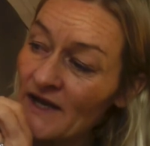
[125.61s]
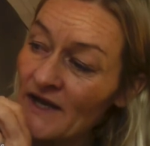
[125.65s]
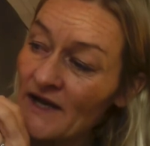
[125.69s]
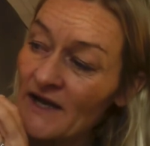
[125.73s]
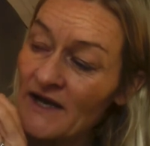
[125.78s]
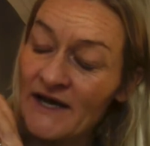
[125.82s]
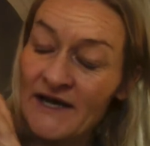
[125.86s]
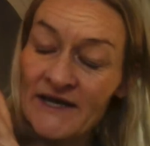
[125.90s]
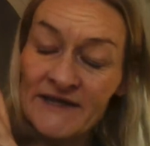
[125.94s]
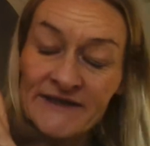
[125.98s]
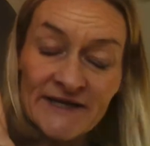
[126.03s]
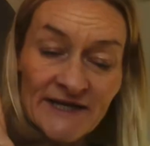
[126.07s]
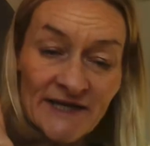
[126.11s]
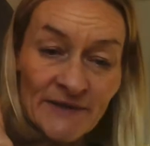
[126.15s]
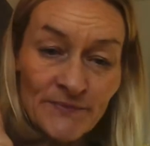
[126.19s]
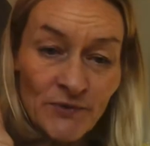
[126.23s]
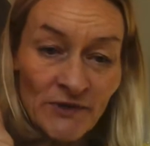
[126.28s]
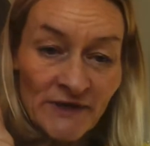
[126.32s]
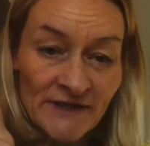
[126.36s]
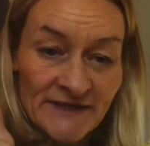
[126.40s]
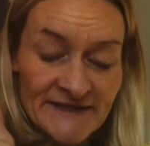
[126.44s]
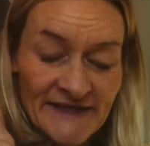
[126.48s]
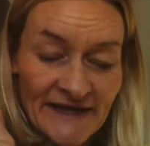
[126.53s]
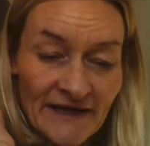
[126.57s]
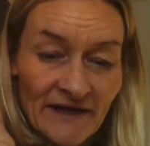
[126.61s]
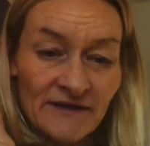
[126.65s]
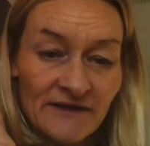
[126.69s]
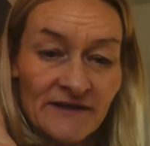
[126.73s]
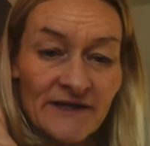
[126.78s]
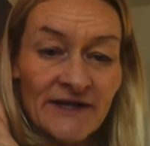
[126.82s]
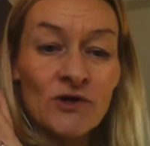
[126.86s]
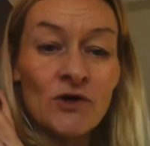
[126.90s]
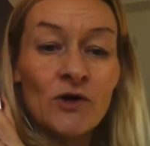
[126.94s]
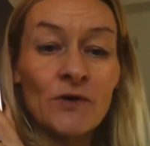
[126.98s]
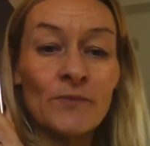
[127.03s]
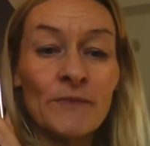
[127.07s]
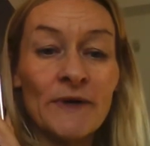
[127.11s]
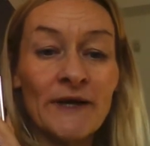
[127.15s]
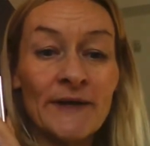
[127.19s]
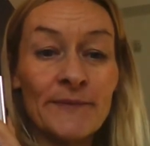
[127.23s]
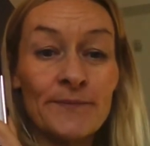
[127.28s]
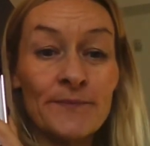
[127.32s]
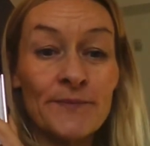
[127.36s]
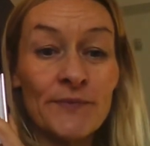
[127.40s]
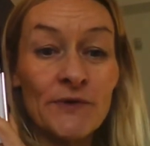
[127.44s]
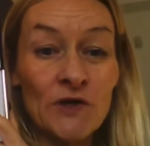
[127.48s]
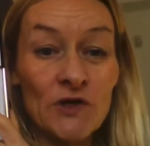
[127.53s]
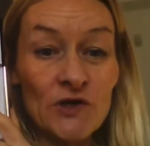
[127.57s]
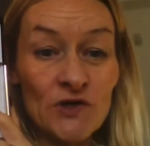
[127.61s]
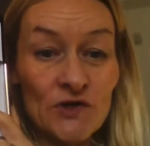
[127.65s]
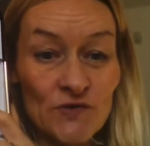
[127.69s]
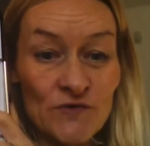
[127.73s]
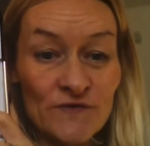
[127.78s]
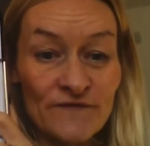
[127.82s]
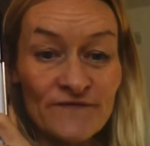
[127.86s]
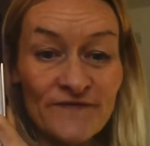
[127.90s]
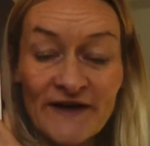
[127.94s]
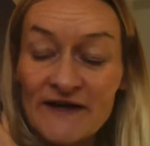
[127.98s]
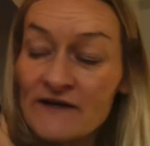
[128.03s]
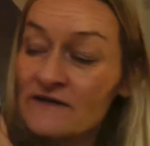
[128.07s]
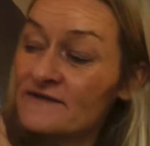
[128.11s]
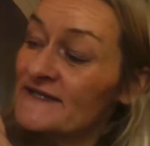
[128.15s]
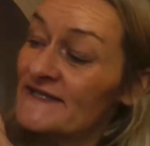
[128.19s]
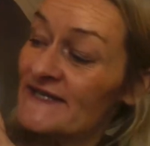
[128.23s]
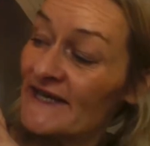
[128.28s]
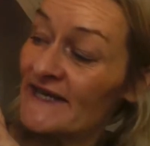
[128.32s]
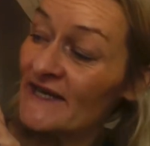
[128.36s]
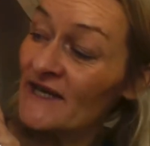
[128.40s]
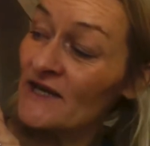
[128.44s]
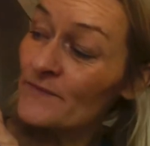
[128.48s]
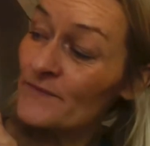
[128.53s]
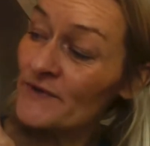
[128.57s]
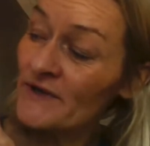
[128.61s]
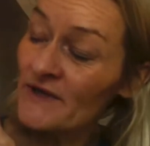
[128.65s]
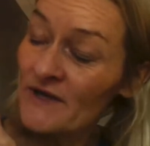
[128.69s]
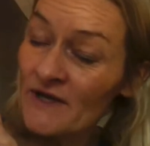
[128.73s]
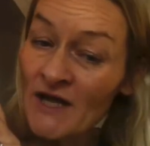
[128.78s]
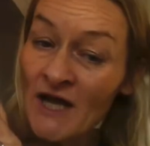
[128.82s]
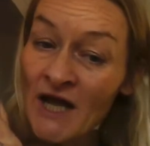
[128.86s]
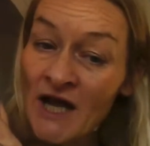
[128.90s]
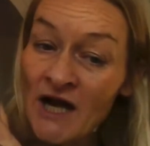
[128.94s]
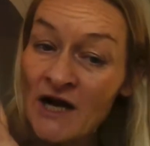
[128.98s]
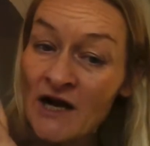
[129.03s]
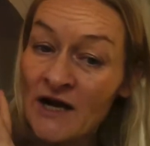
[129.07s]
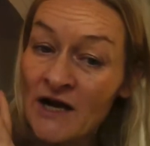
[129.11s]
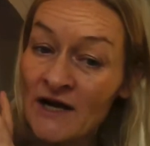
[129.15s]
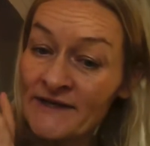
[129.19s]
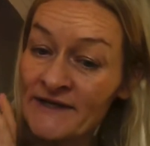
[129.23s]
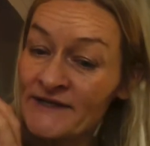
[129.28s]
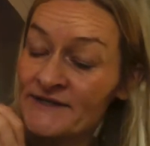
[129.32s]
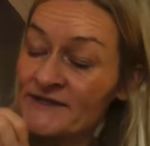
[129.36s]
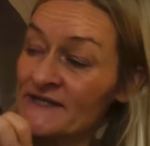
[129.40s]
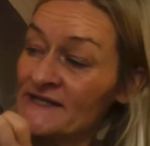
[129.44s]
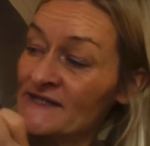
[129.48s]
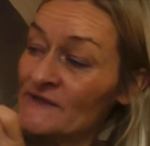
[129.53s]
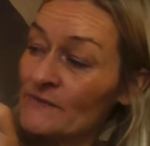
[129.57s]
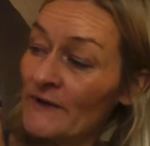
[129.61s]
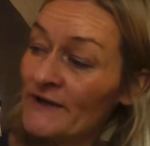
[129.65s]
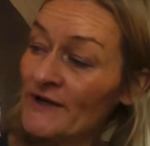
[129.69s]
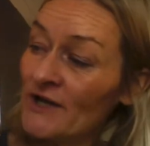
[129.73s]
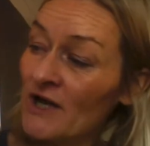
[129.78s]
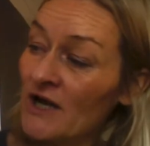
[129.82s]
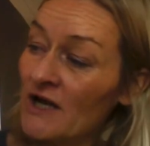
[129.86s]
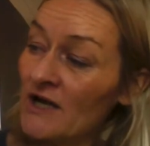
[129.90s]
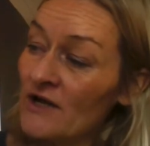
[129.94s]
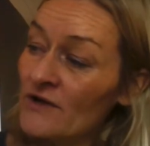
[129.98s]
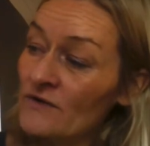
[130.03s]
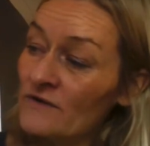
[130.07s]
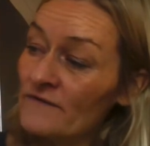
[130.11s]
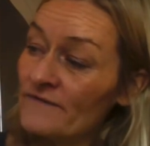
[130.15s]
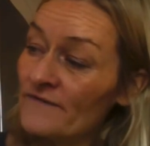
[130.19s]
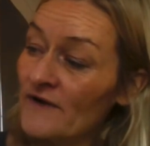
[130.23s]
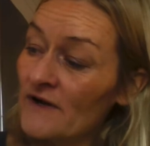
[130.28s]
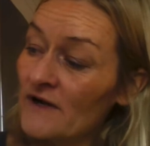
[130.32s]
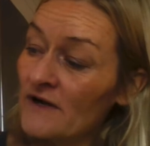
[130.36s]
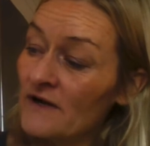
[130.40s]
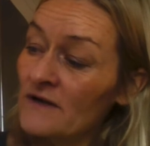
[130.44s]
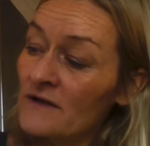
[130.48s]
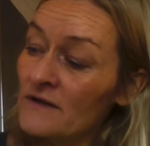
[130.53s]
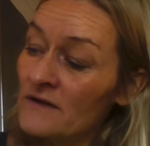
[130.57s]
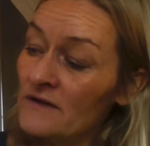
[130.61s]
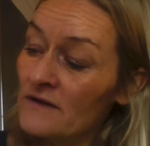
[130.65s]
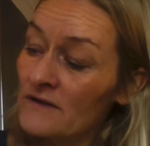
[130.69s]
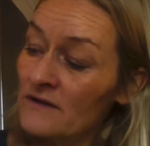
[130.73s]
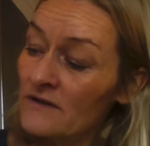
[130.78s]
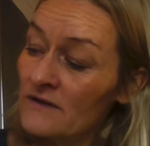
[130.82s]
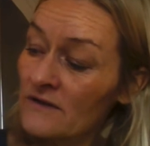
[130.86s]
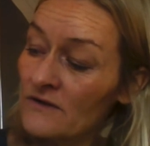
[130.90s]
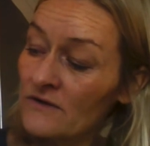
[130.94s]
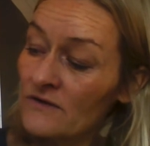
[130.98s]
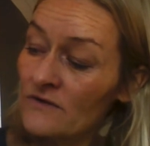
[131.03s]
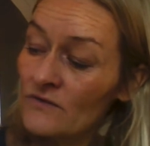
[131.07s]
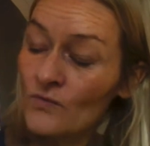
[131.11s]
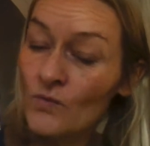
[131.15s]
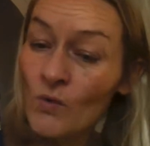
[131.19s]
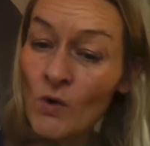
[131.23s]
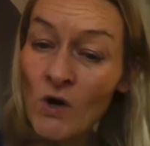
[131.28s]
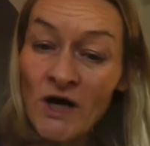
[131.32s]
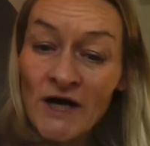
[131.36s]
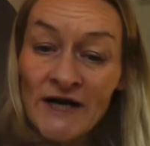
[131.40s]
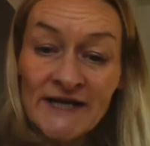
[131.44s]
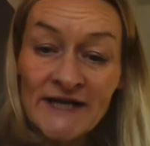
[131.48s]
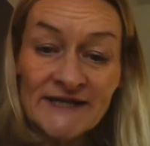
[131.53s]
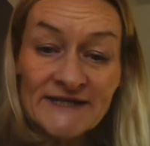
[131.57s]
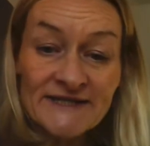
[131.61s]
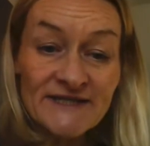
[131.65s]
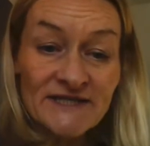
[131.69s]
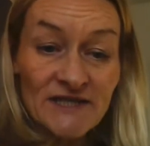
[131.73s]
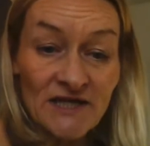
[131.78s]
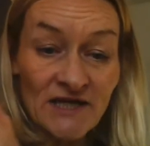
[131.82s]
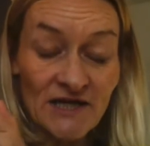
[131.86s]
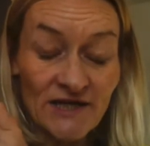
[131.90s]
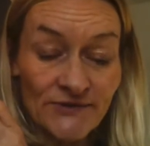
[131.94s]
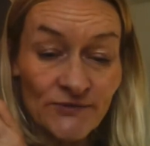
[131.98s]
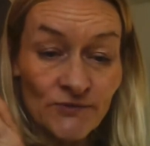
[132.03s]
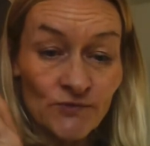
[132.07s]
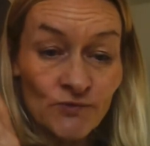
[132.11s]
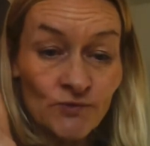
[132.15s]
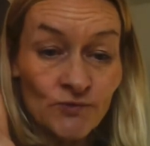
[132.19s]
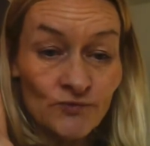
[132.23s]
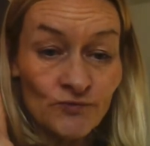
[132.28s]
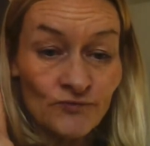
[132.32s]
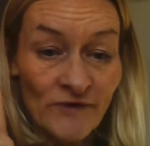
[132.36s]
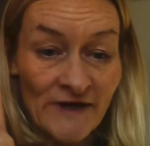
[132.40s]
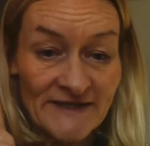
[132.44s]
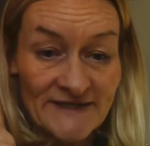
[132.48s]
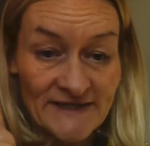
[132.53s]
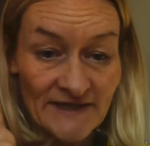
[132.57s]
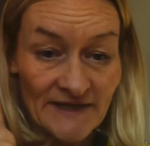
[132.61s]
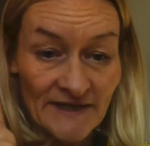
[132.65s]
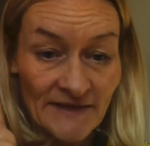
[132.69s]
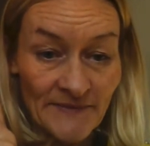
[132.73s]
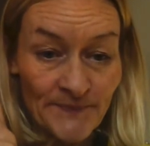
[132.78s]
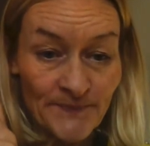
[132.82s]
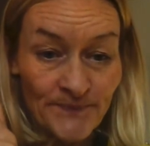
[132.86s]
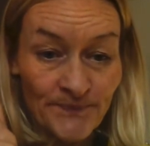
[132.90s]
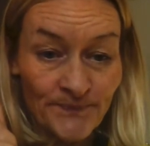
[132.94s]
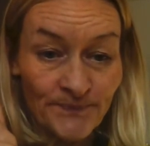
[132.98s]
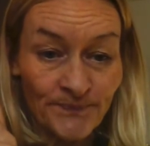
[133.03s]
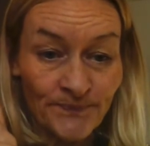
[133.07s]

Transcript: And then I put it down and I got my blue felt tip and I just went over what I had done already.